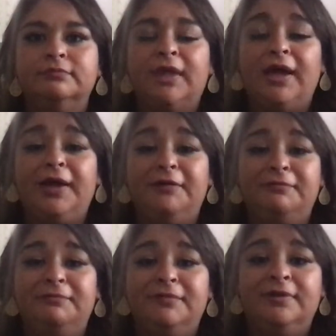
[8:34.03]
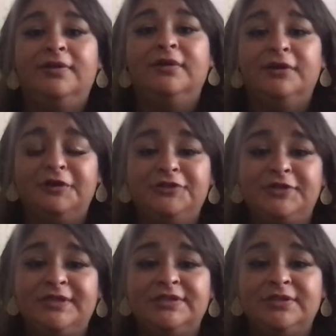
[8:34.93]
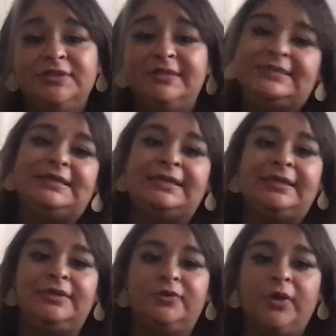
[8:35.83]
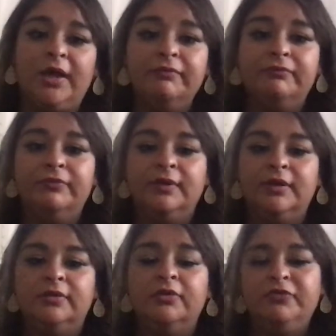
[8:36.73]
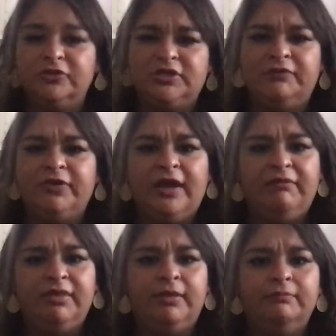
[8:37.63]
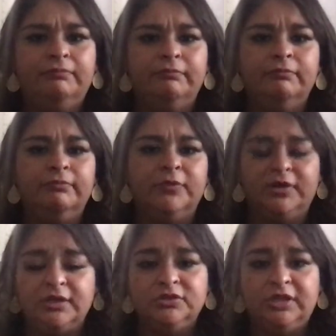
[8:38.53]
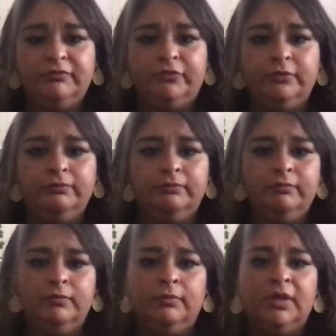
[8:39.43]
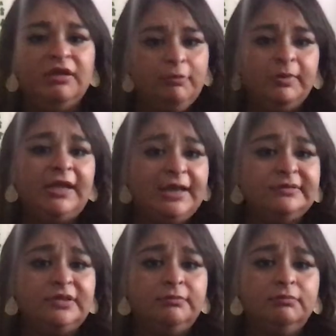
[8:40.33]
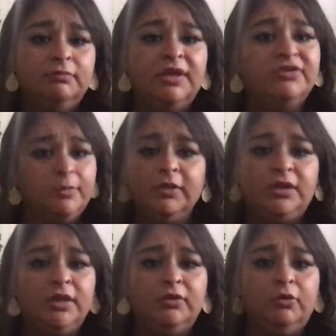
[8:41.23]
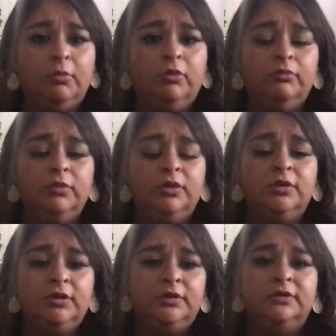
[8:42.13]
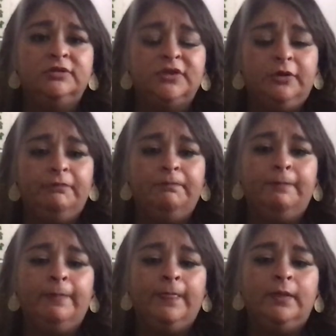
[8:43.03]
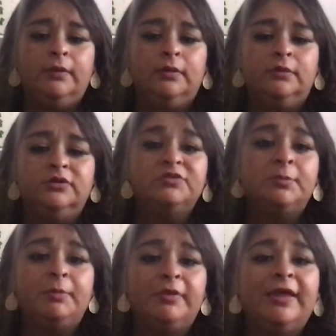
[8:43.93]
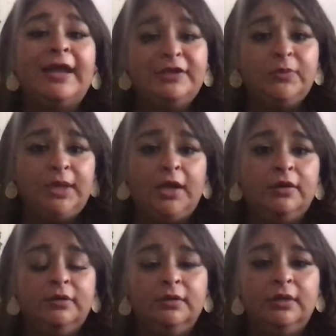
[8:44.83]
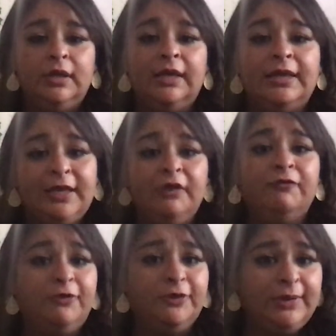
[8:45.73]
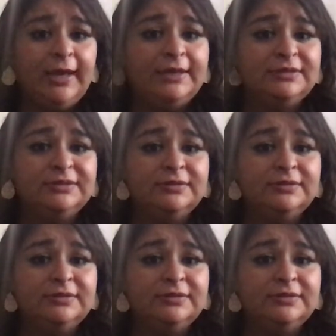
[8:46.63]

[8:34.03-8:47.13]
I urge you guys to use these techniques, okay? Don't feel shame for having them. They're not shameful. Everybody has them. It's completely normal. So just remember that I do care, and I care for you guys.